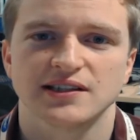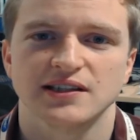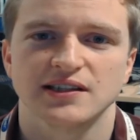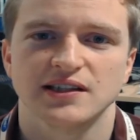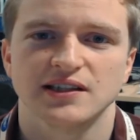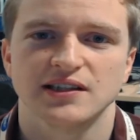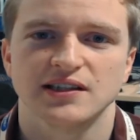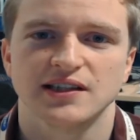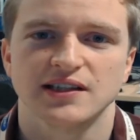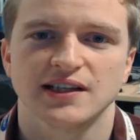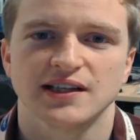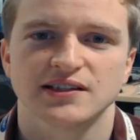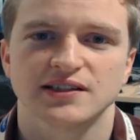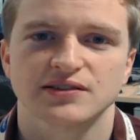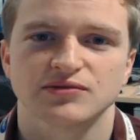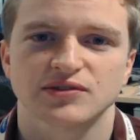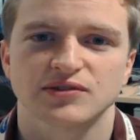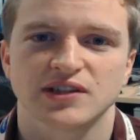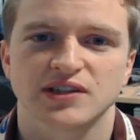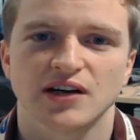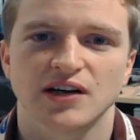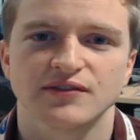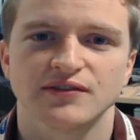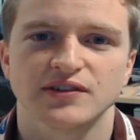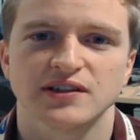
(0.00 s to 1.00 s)
has
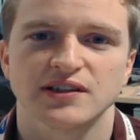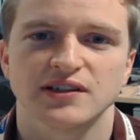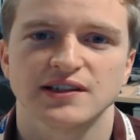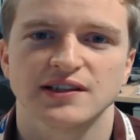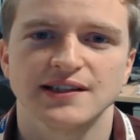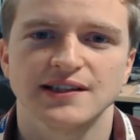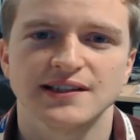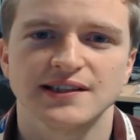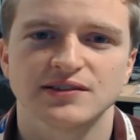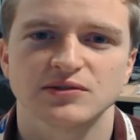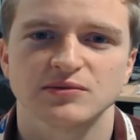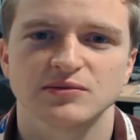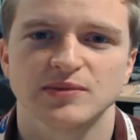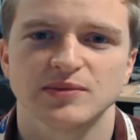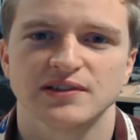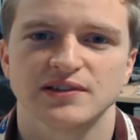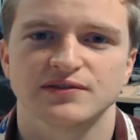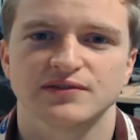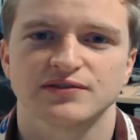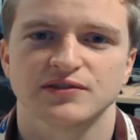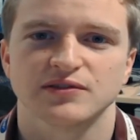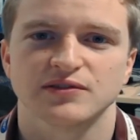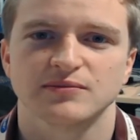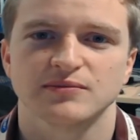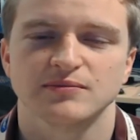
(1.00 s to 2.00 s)
recovered a little bit
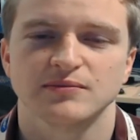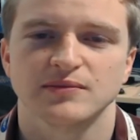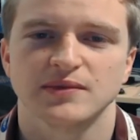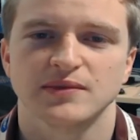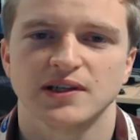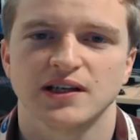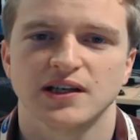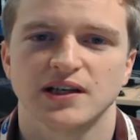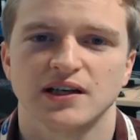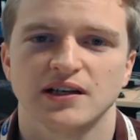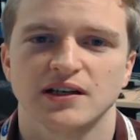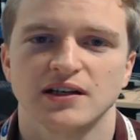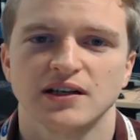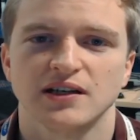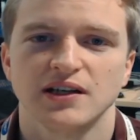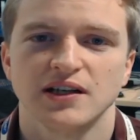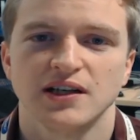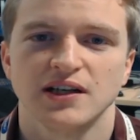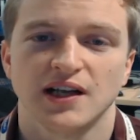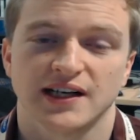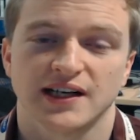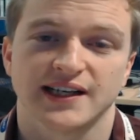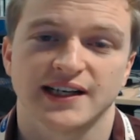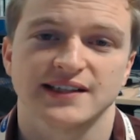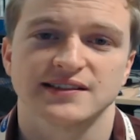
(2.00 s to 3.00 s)
from
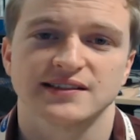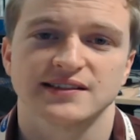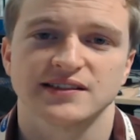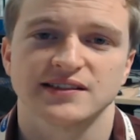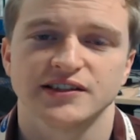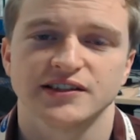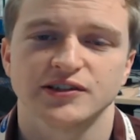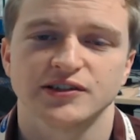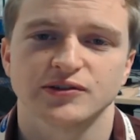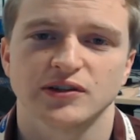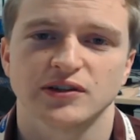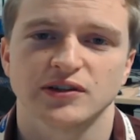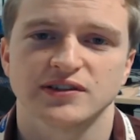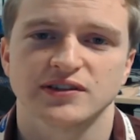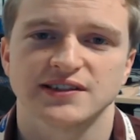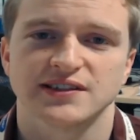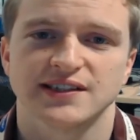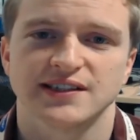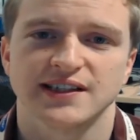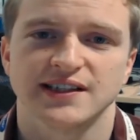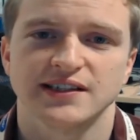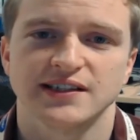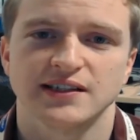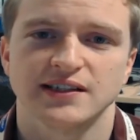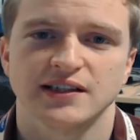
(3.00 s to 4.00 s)
against the euro
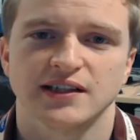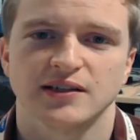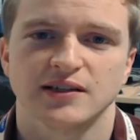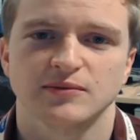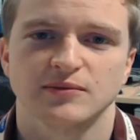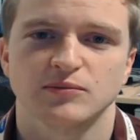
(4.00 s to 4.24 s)
today.